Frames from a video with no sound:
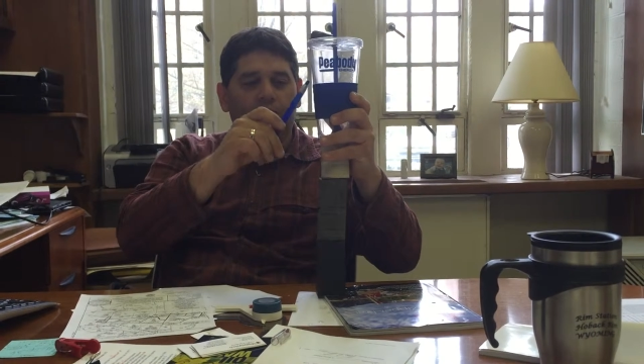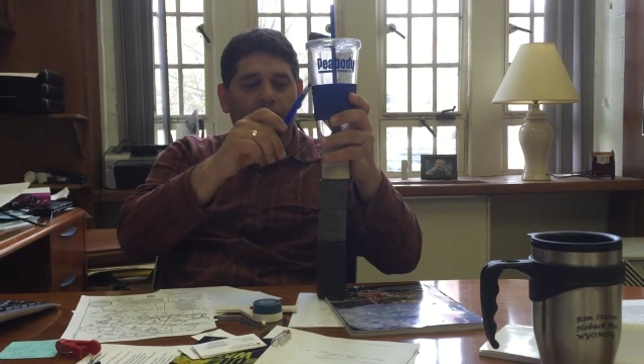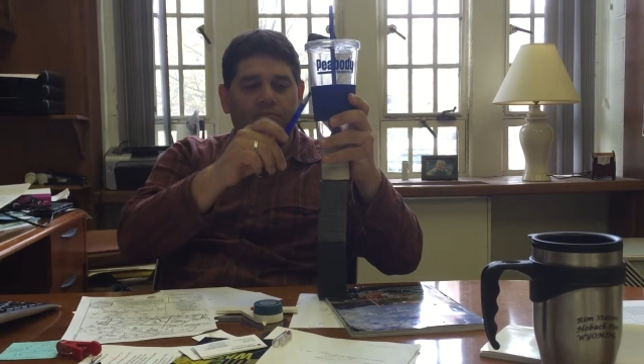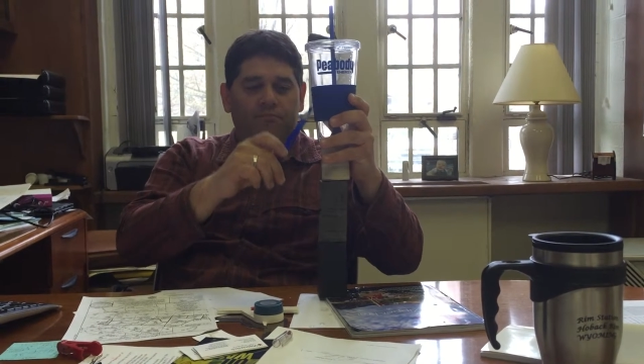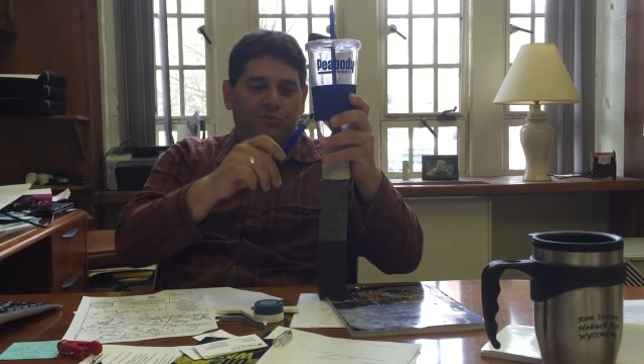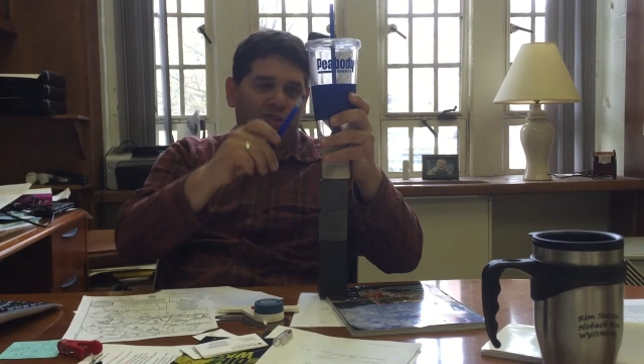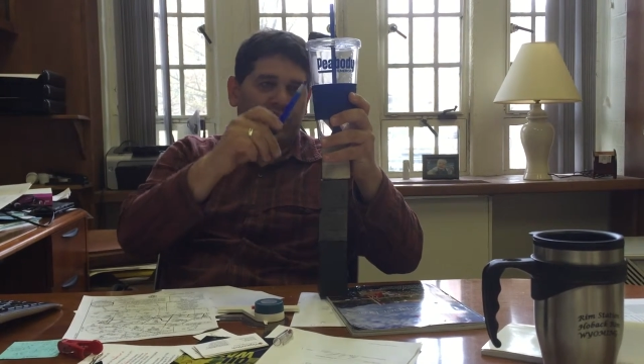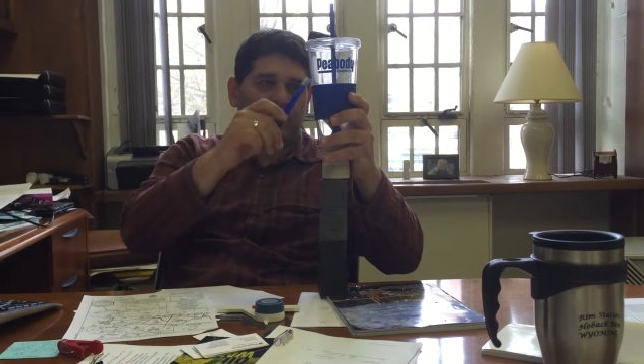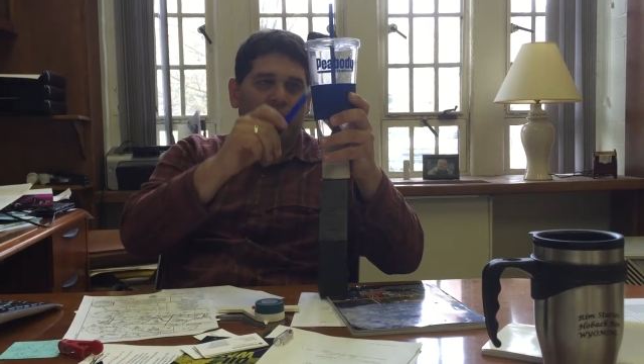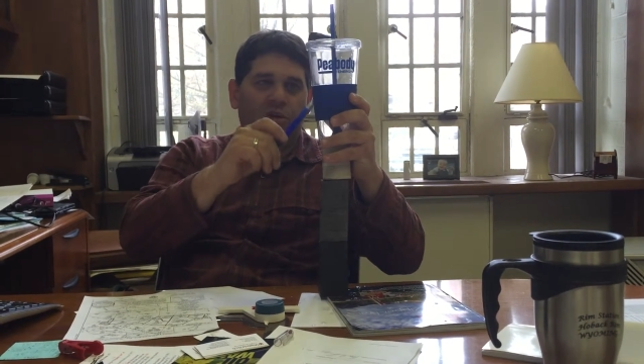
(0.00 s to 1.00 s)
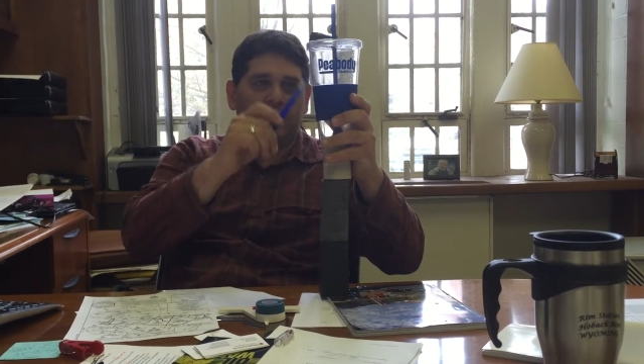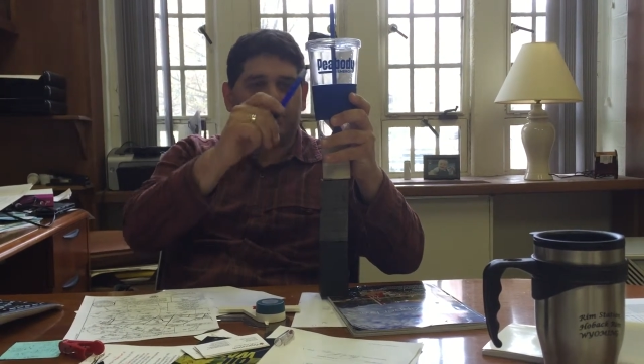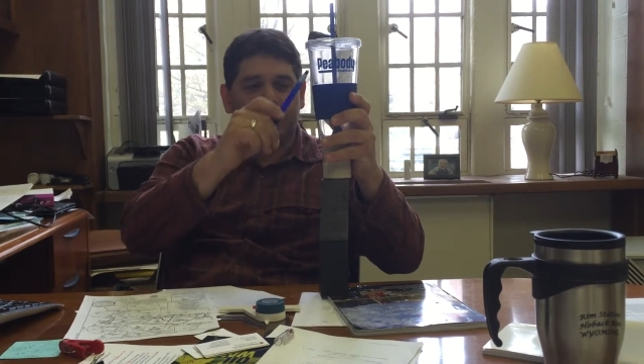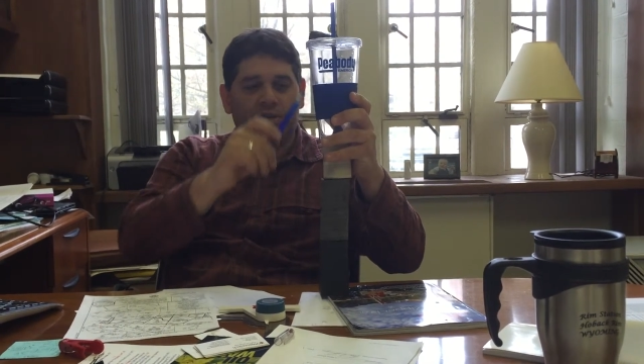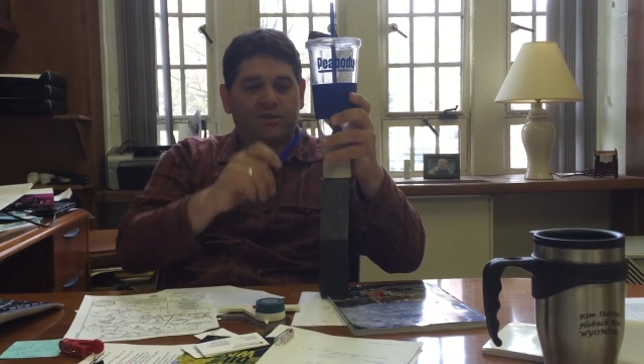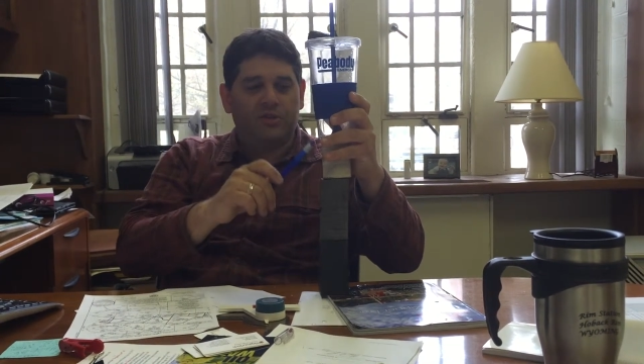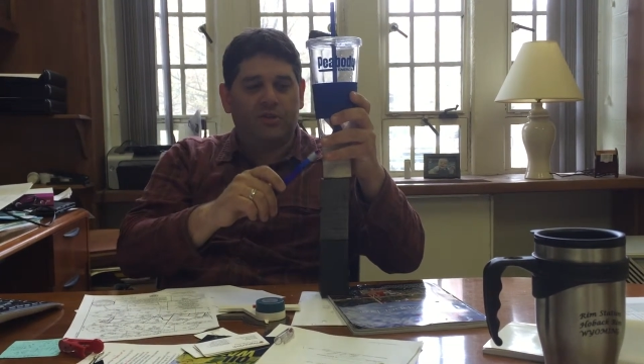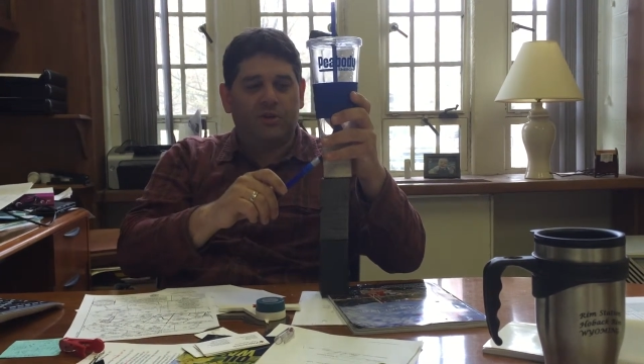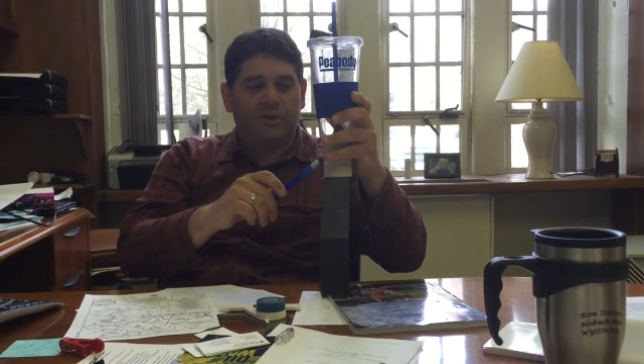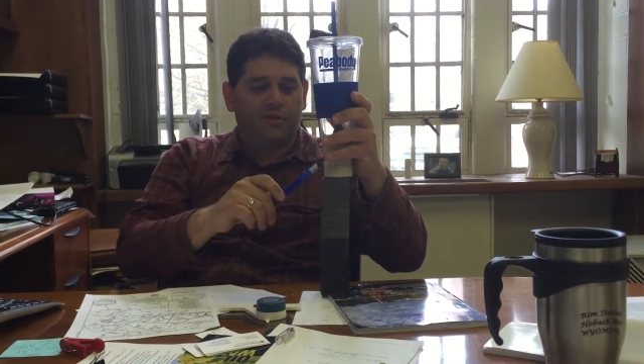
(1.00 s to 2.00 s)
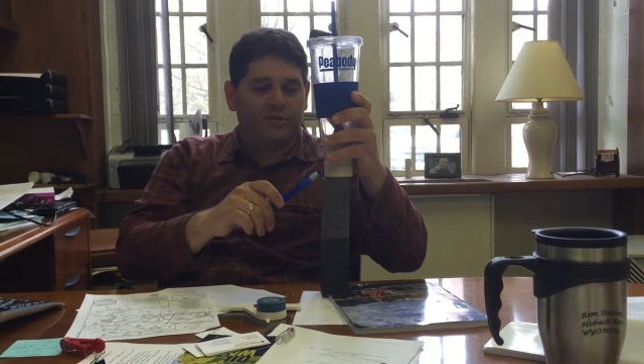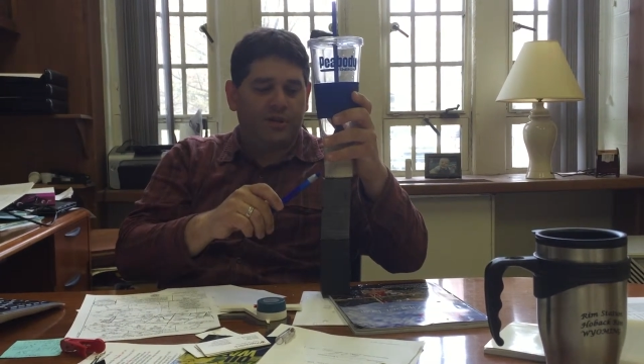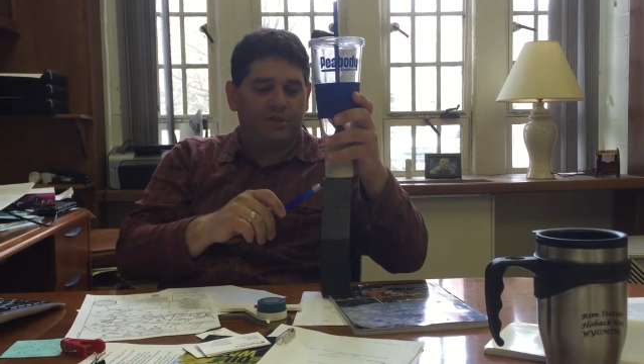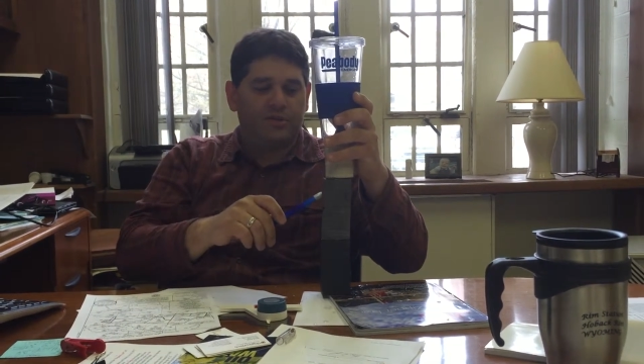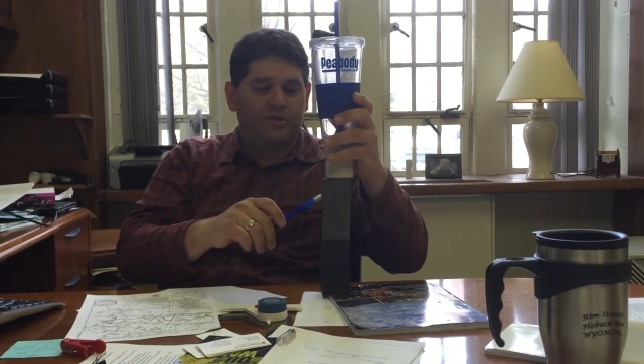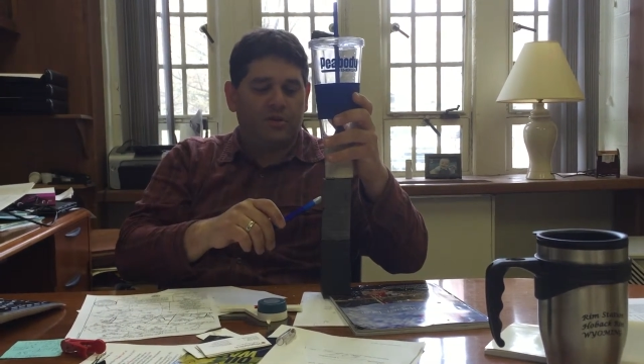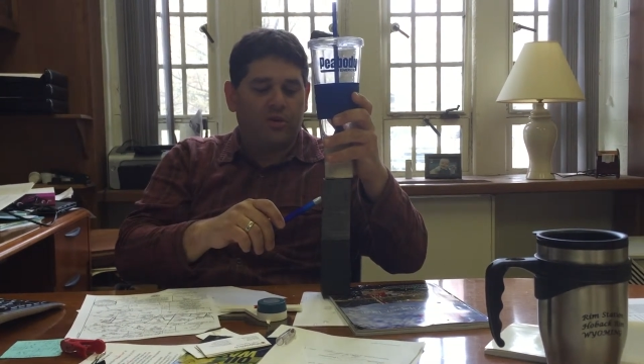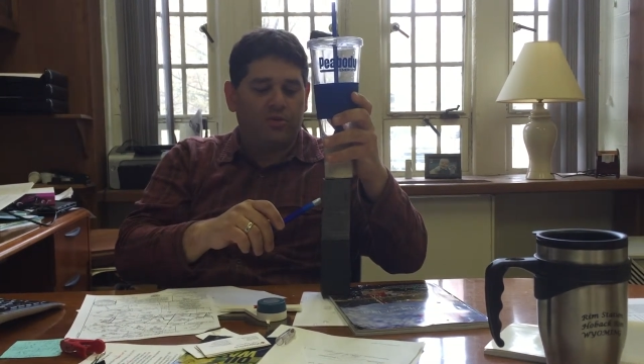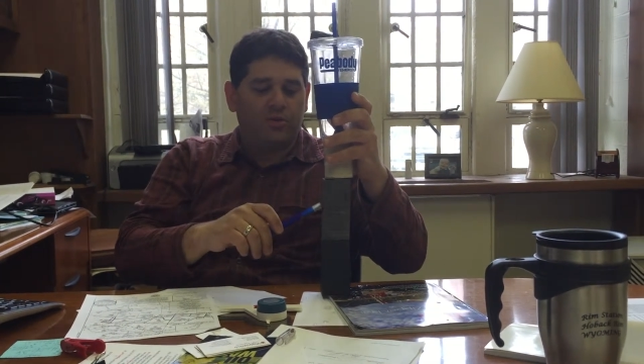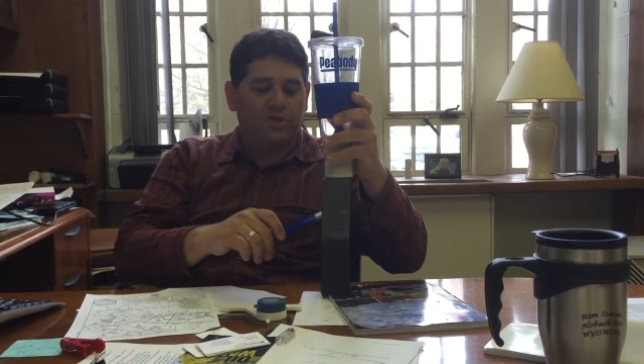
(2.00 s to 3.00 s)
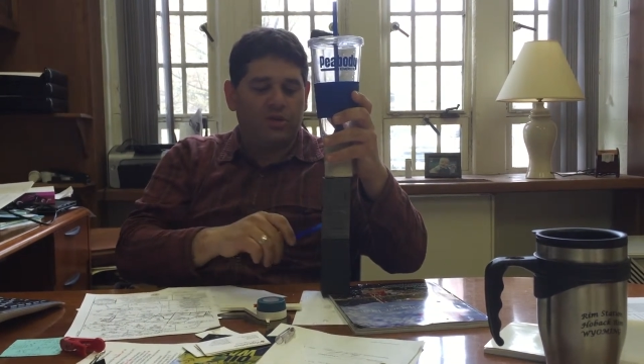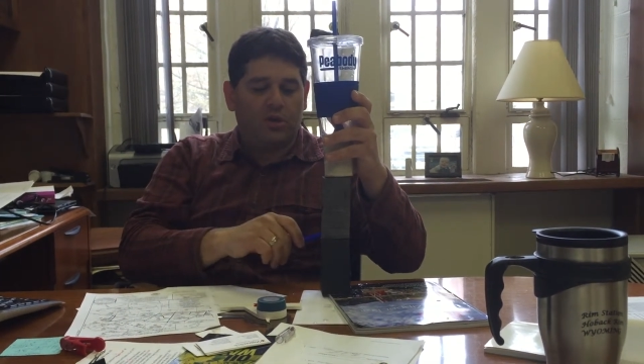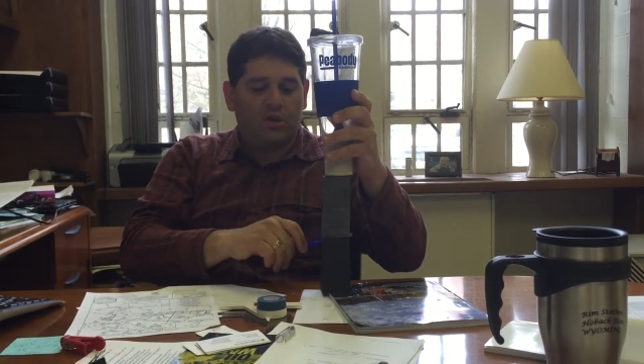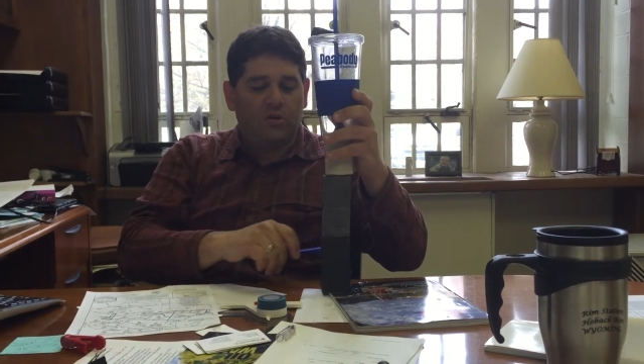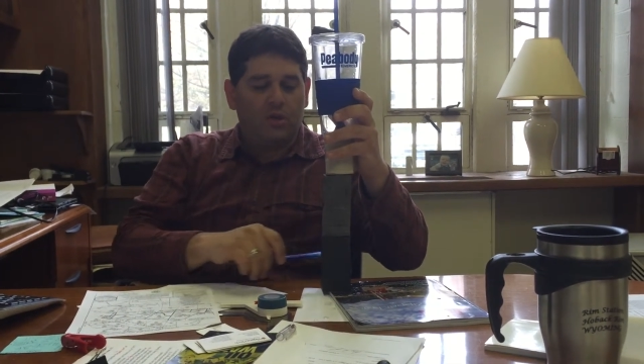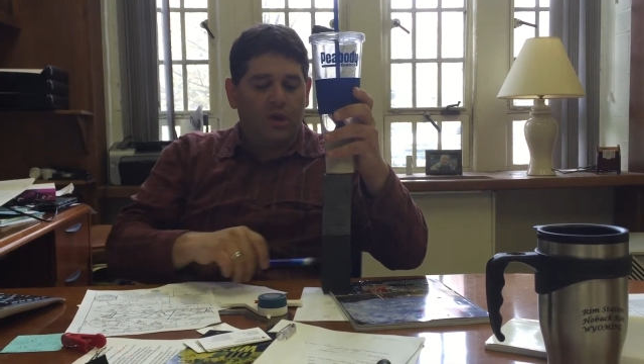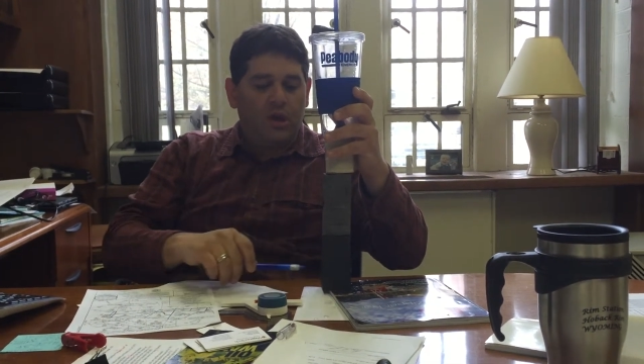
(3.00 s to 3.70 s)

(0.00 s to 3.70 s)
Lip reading: a shell, a sandstone, another sandstone, go through a shell,